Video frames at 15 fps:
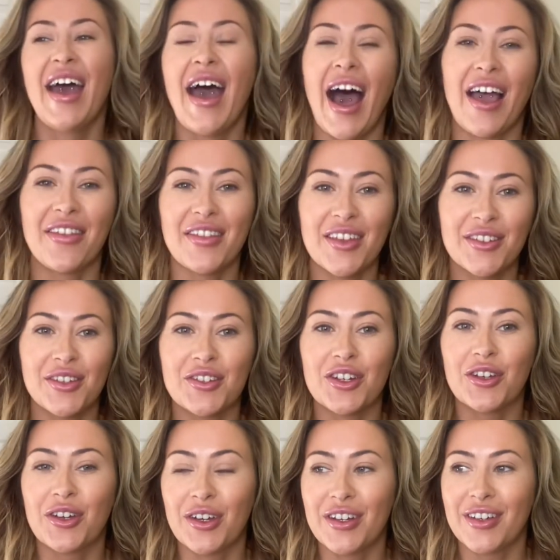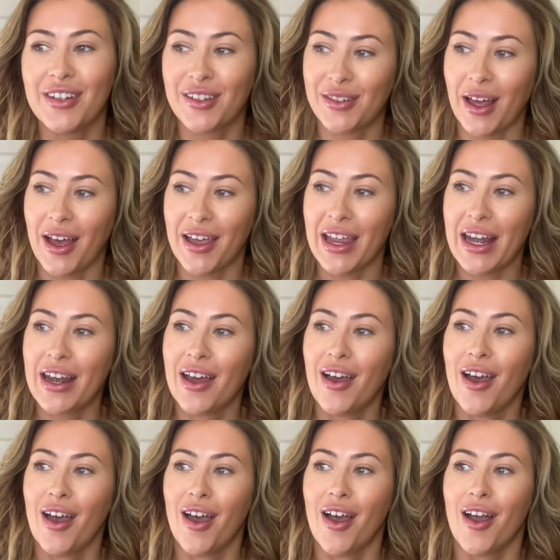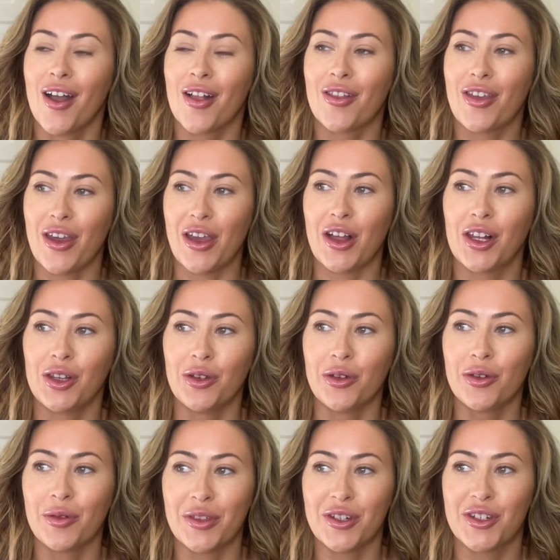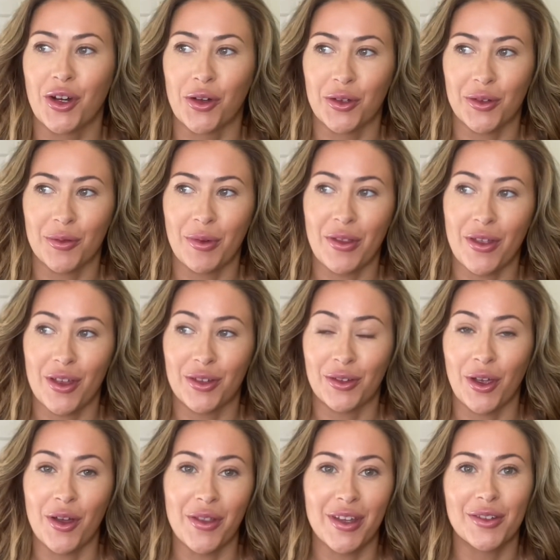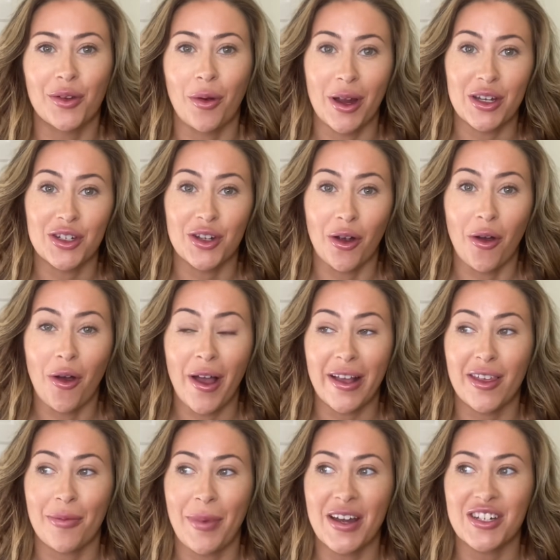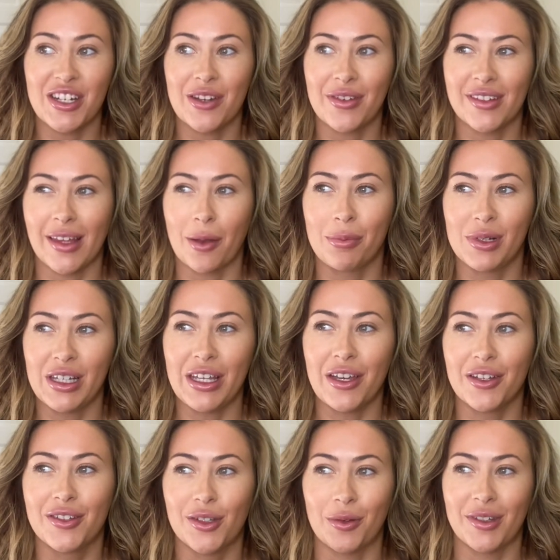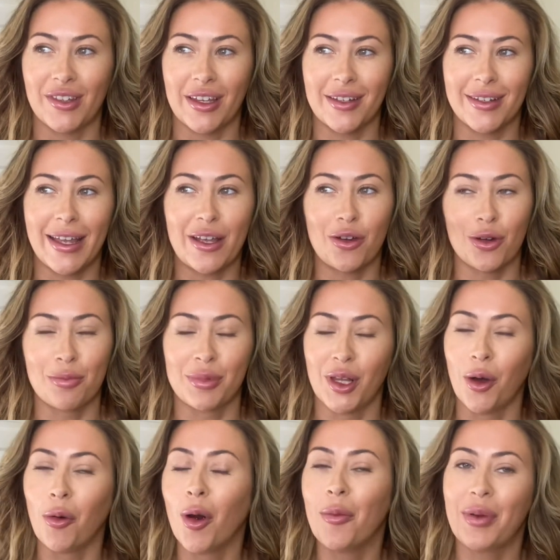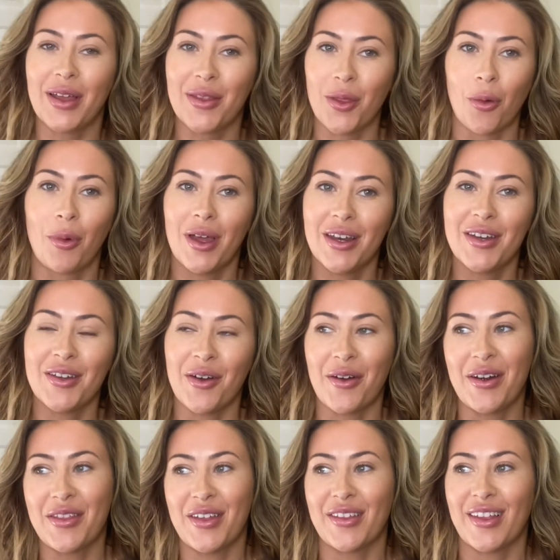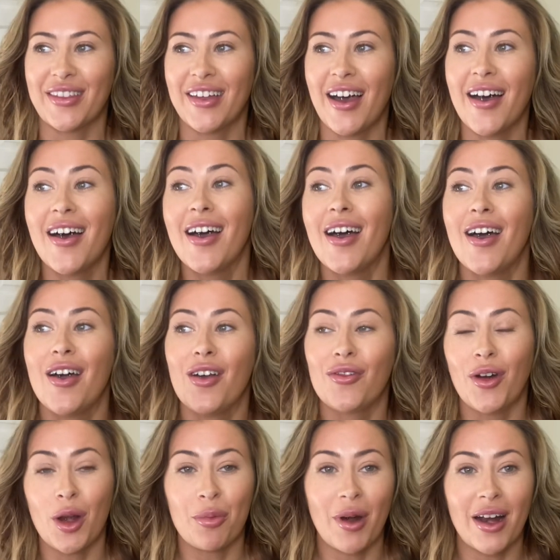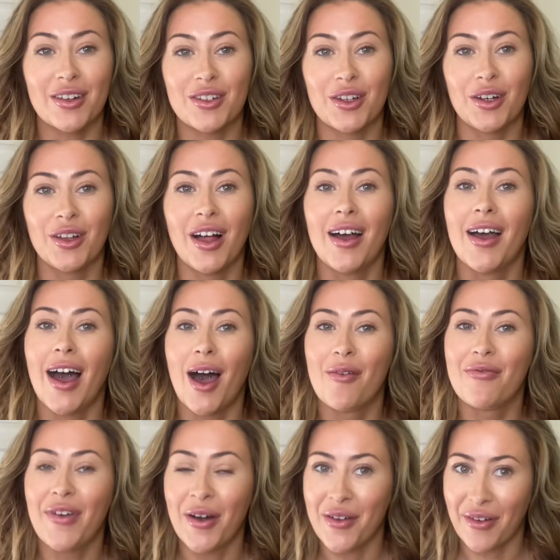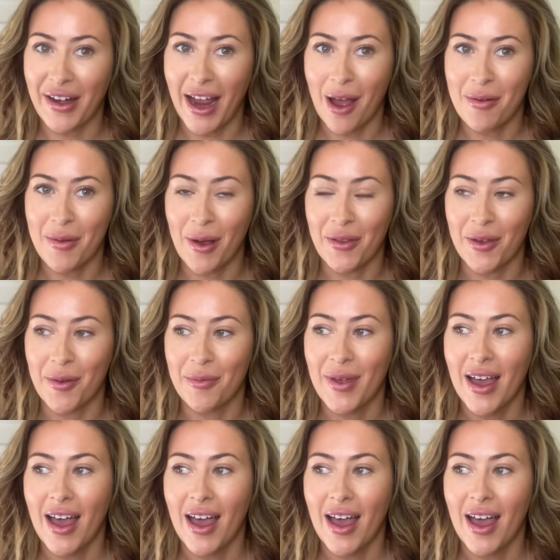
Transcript: I think that's such a good design to include with a short with a skirt that is quite short especially if it's like pleated so it's like it could blow up in the wind or anything like that very practical I'm very very happy about them